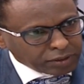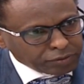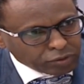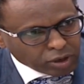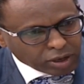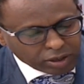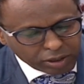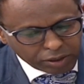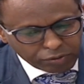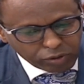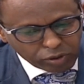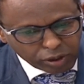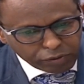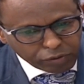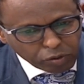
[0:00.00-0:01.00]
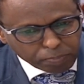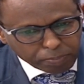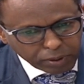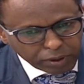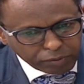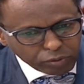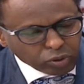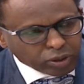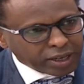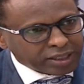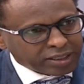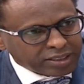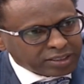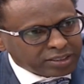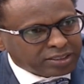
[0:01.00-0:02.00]
If you, are, if, you, if, you, if you
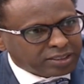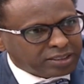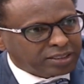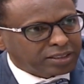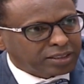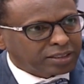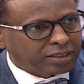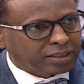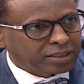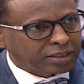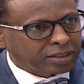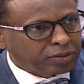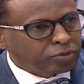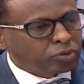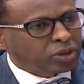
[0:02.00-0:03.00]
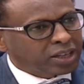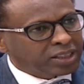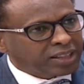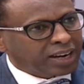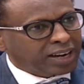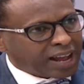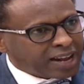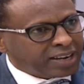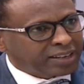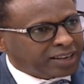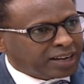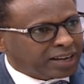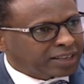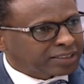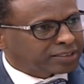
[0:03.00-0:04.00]
get this, if you get the land
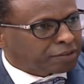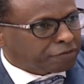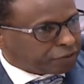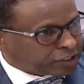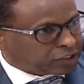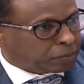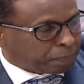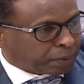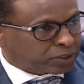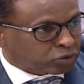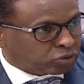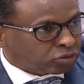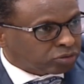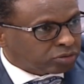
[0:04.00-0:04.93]
as the first person,